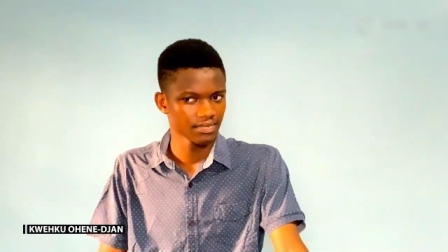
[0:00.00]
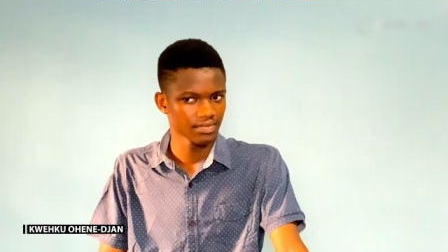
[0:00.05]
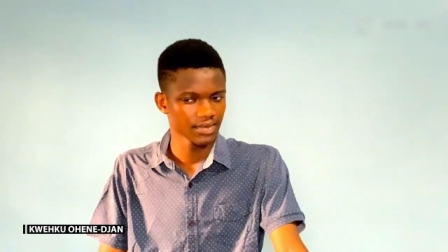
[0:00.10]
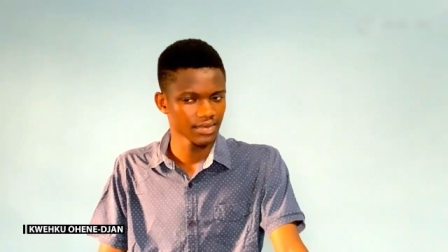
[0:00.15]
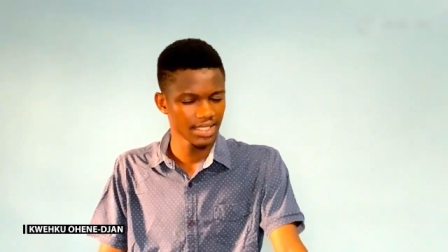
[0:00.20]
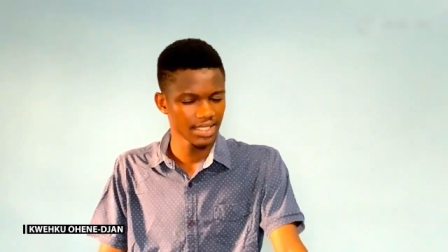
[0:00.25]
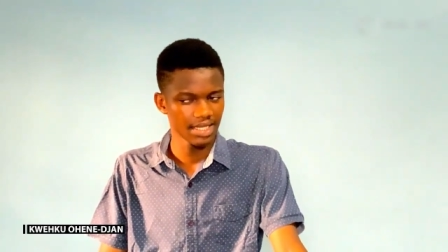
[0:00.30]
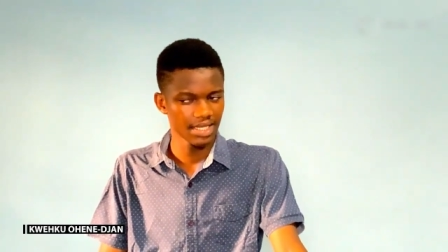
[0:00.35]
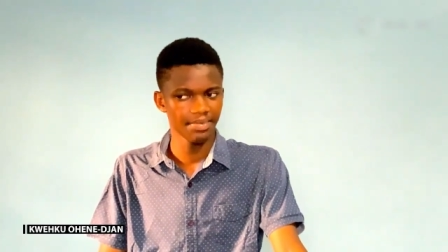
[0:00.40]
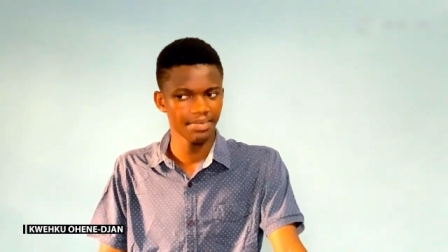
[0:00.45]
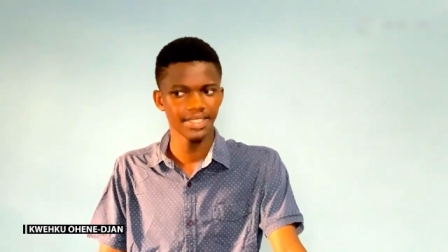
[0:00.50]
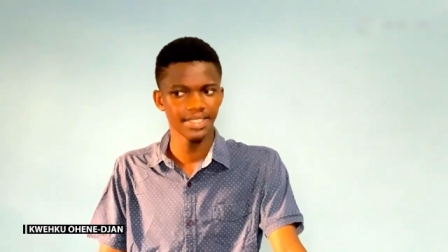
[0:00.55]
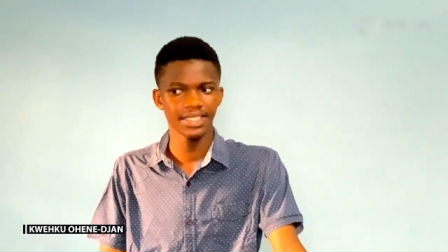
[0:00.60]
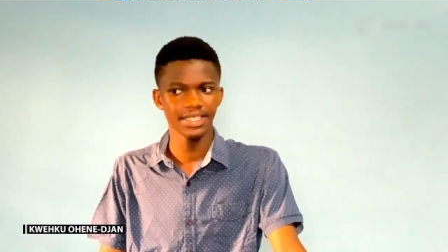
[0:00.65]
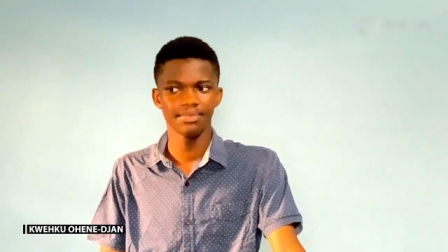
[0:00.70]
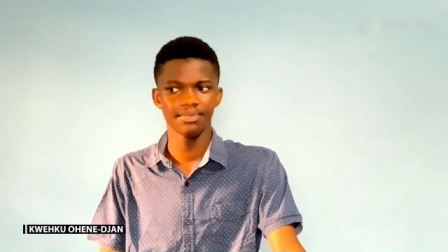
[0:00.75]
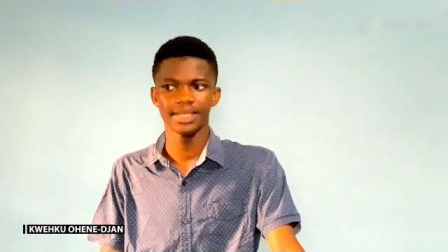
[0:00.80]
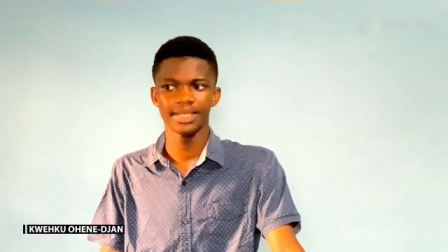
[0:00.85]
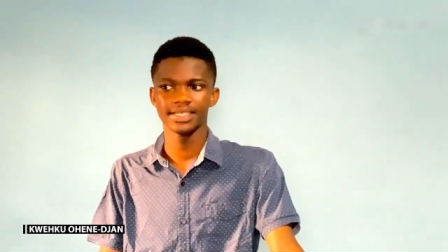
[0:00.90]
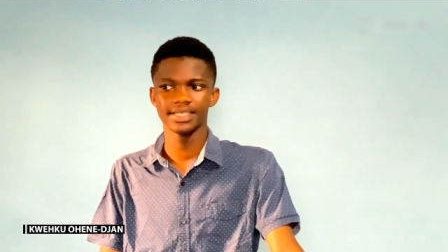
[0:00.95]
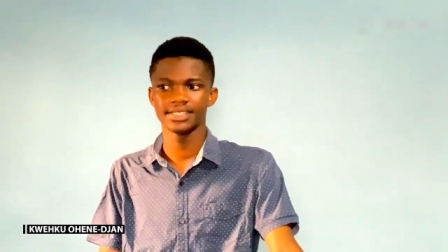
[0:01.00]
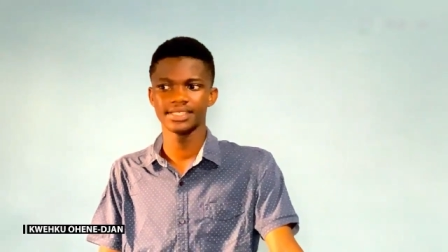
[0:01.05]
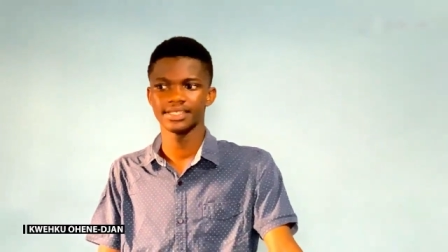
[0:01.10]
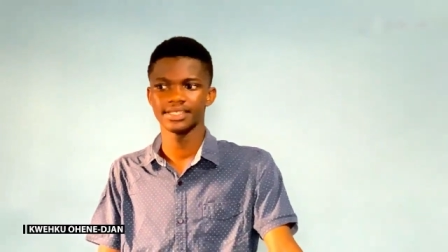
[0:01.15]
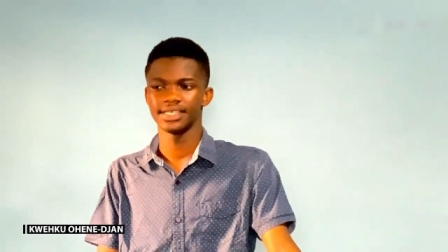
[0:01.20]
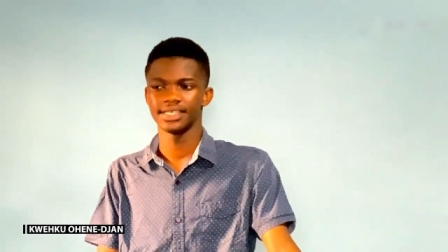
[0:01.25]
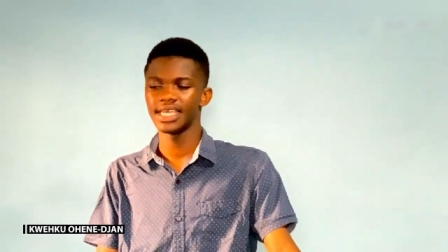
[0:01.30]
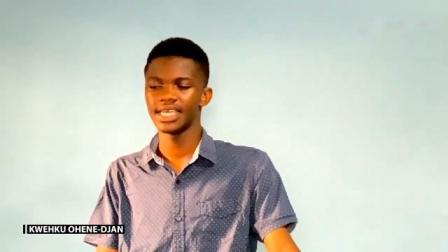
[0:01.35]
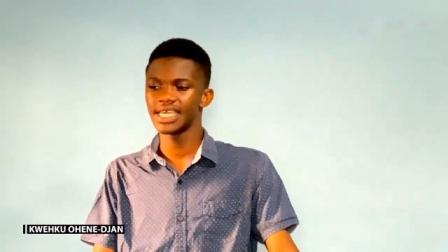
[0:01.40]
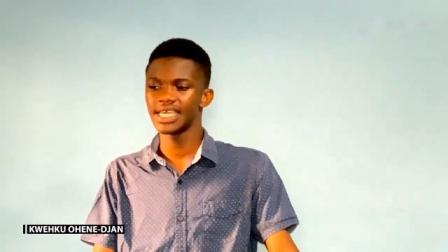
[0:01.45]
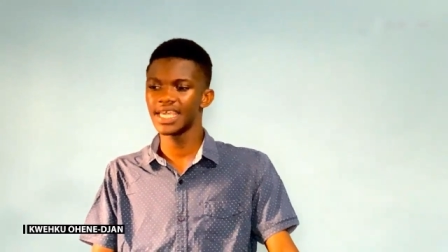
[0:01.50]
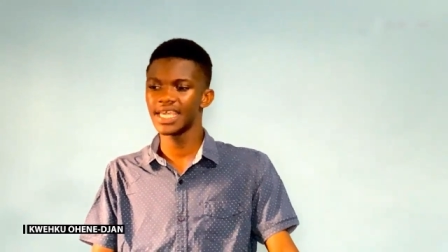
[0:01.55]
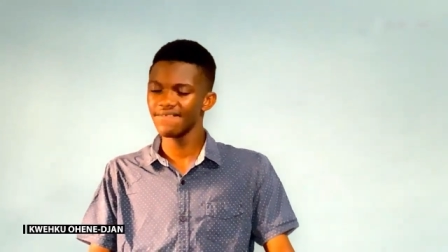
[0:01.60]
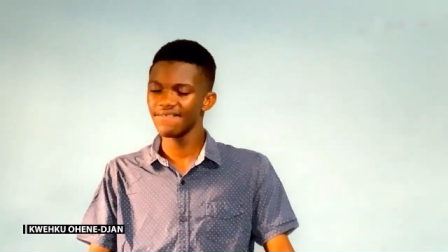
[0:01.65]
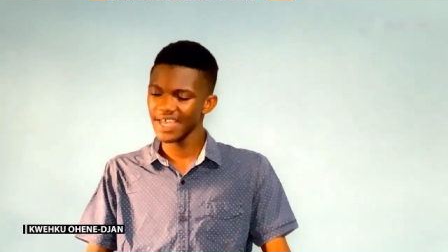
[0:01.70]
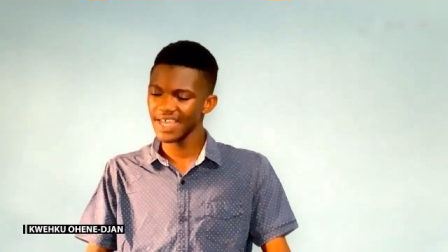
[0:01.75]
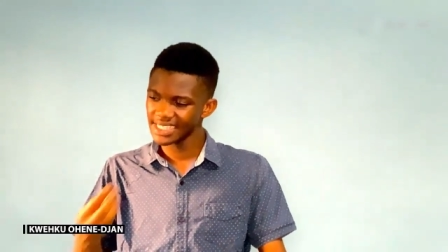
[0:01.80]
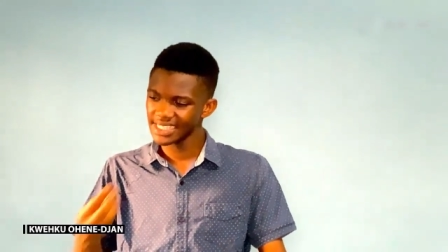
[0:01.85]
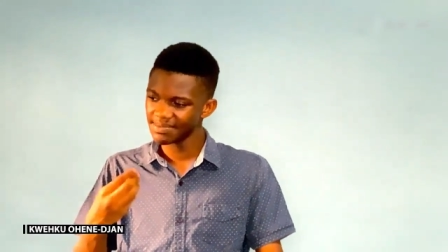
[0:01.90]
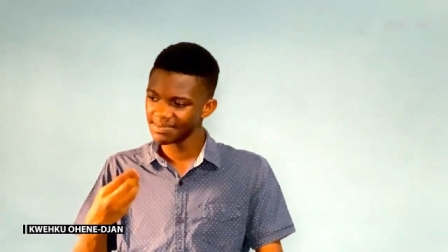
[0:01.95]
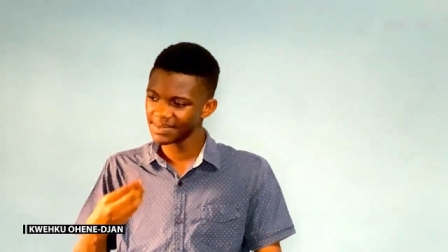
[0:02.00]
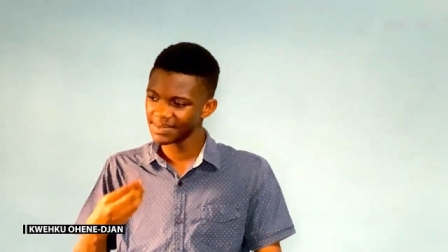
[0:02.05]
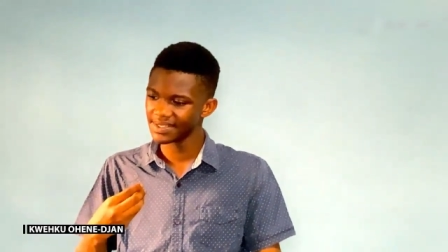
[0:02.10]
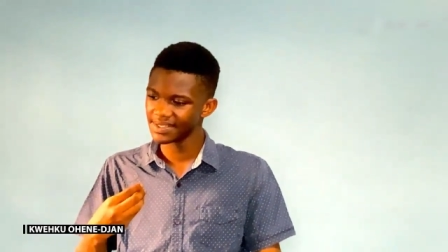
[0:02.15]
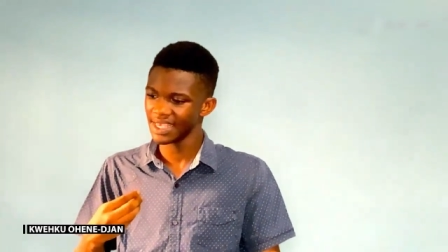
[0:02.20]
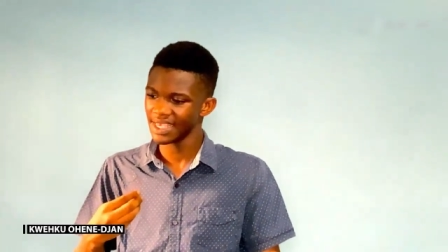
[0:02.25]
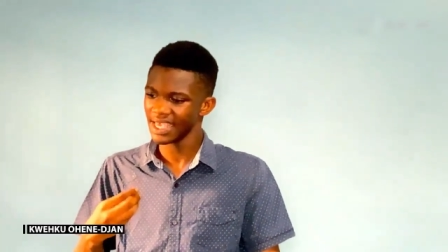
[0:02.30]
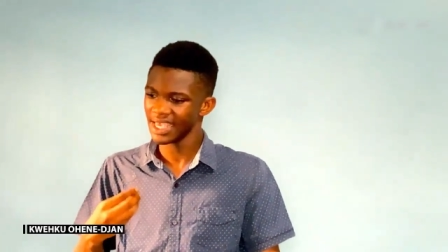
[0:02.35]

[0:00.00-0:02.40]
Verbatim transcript: It's a major blessing. He gave us his,